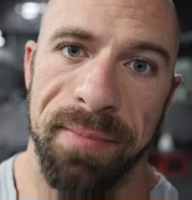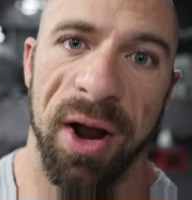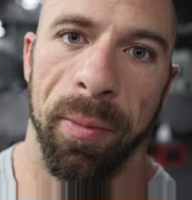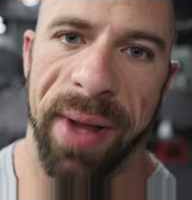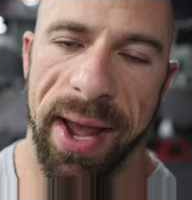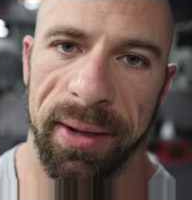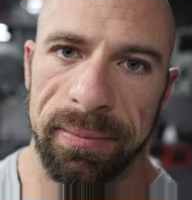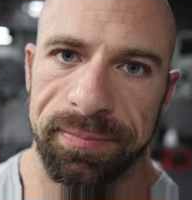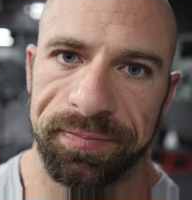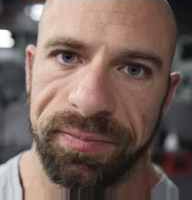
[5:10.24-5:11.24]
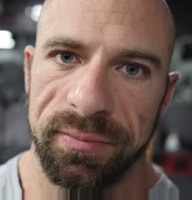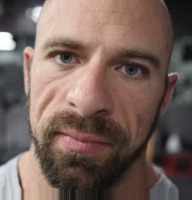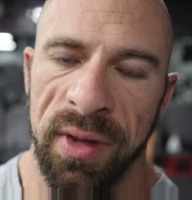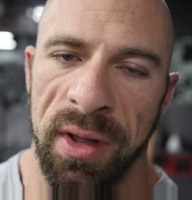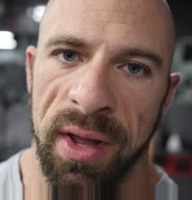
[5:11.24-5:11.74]
middle peg.
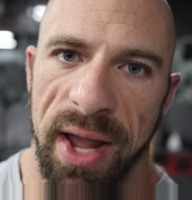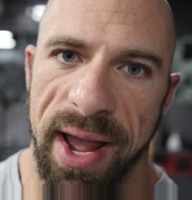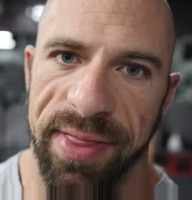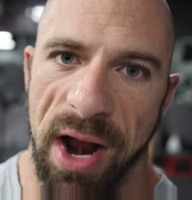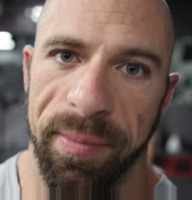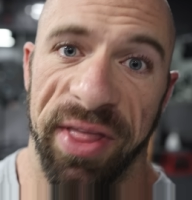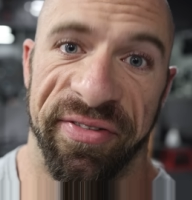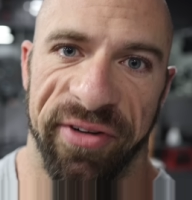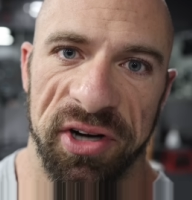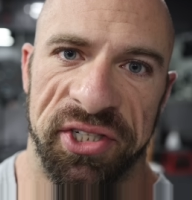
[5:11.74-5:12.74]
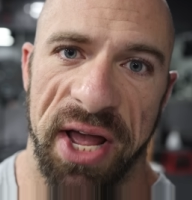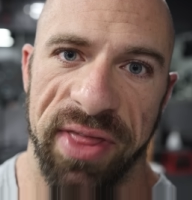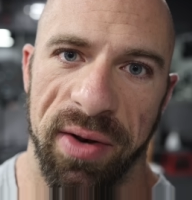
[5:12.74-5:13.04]
And that'll be the first set.